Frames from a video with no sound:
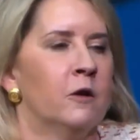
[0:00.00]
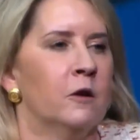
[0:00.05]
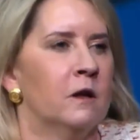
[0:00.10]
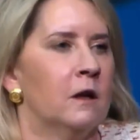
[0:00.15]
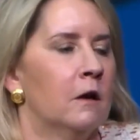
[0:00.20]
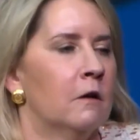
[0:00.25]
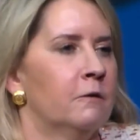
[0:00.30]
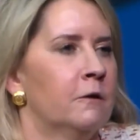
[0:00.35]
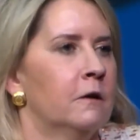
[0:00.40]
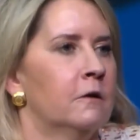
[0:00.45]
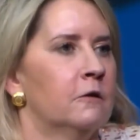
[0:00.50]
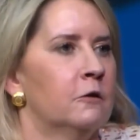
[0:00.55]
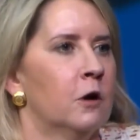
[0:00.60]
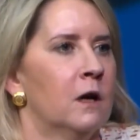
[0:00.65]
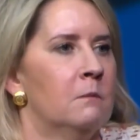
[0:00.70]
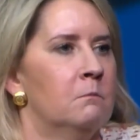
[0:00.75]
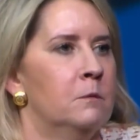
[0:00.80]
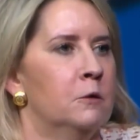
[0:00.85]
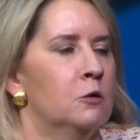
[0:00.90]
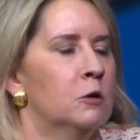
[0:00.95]
Philadelphia, so
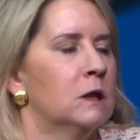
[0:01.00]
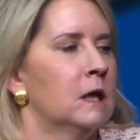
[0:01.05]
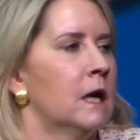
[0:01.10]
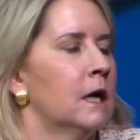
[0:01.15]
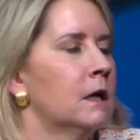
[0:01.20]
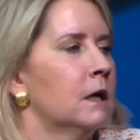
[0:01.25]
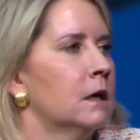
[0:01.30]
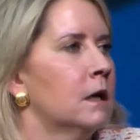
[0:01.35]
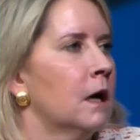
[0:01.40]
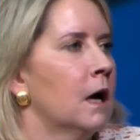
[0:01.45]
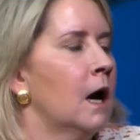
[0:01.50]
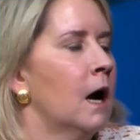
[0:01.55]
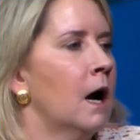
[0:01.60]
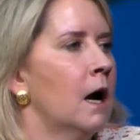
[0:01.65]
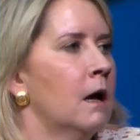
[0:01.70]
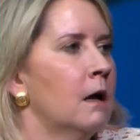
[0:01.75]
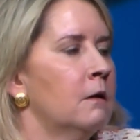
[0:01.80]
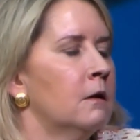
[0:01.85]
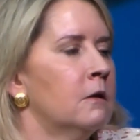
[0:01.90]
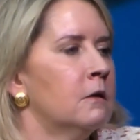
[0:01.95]
I boo a lot.
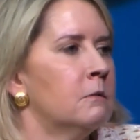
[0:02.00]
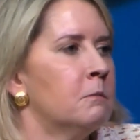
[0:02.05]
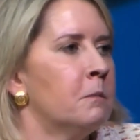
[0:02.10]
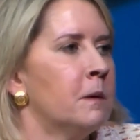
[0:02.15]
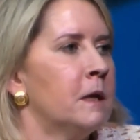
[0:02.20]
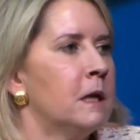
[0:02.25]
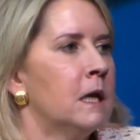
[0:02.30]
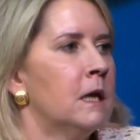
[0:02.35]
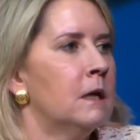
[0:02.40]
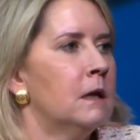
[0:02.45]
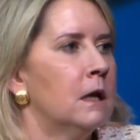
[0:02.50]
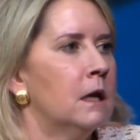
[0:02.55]
But